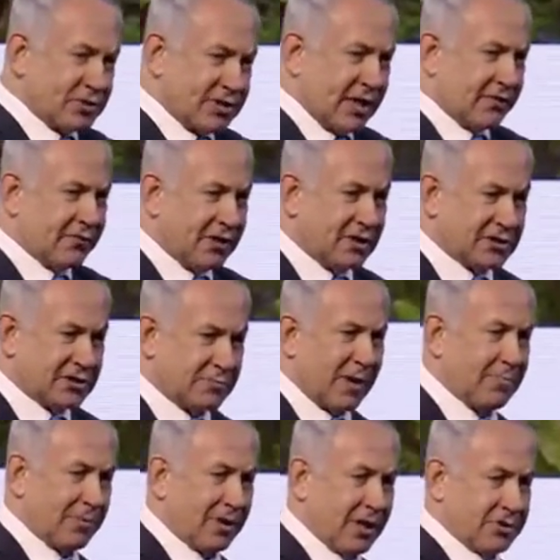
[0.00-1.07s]
of India's
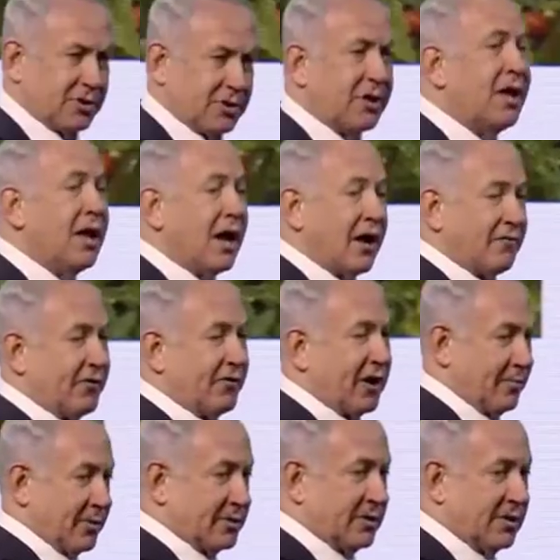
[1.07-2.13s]
population are
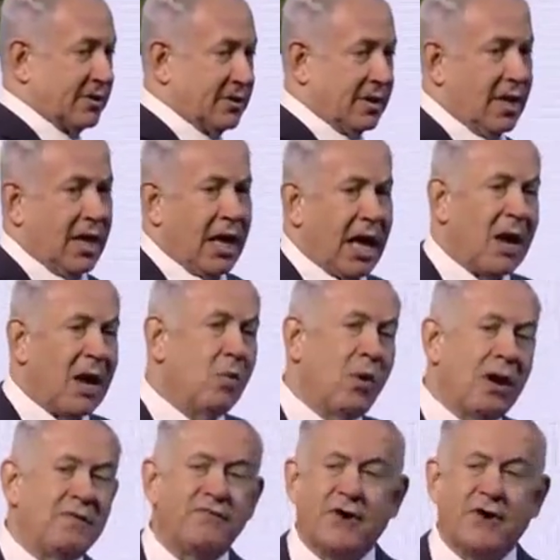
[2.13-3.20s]
farmers. And
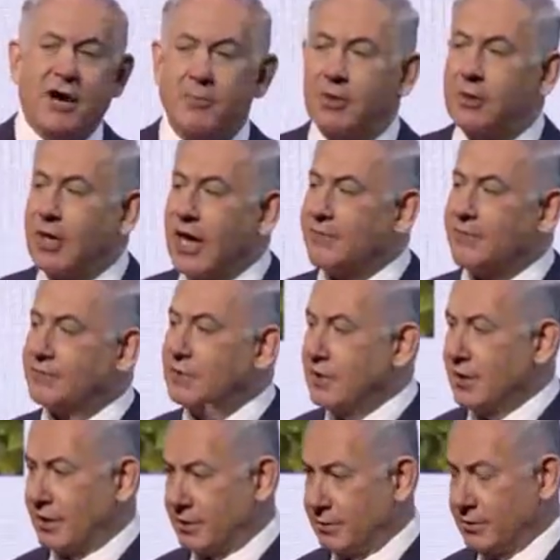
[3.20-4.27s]
one farmer after the
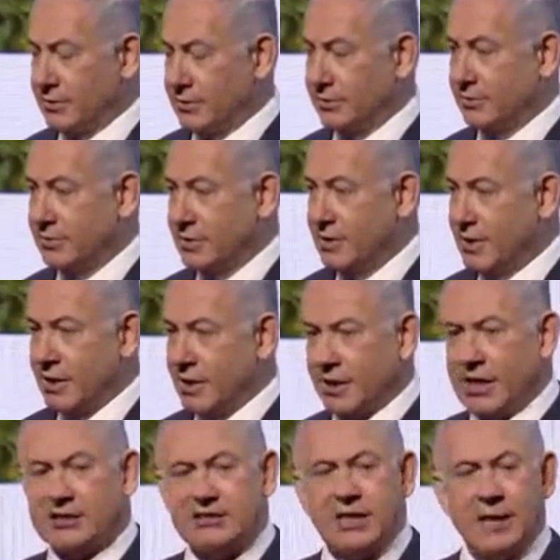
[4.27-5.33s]
other
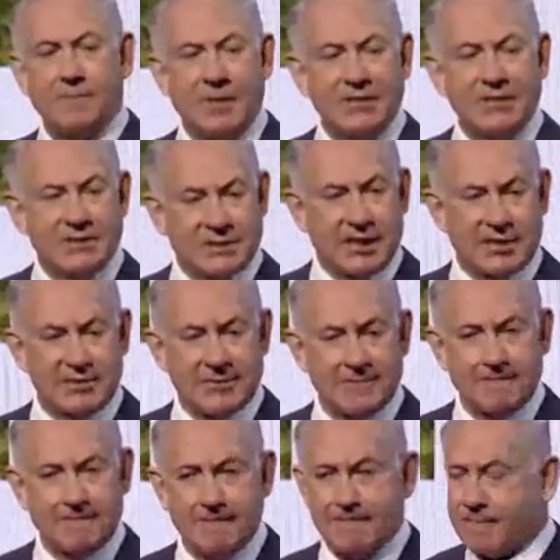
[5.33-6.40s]
gets up and says,
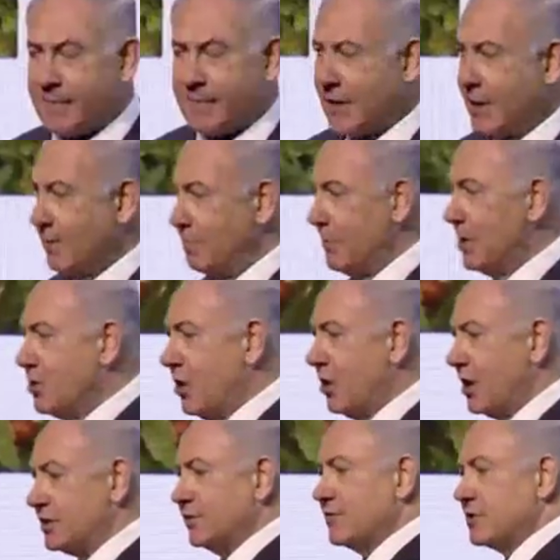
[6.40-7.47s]

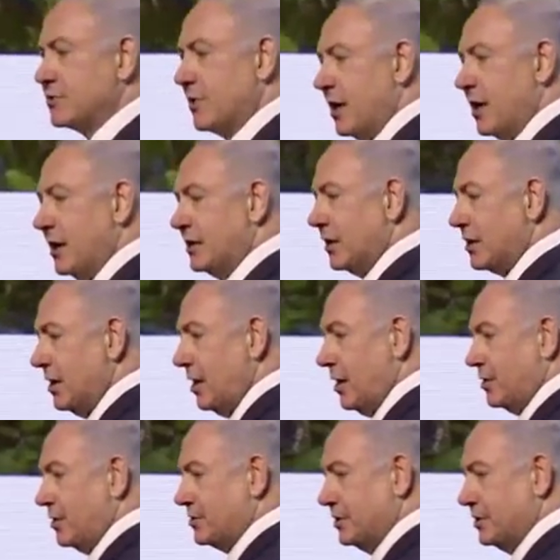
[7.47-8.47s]
because of Israeli technology,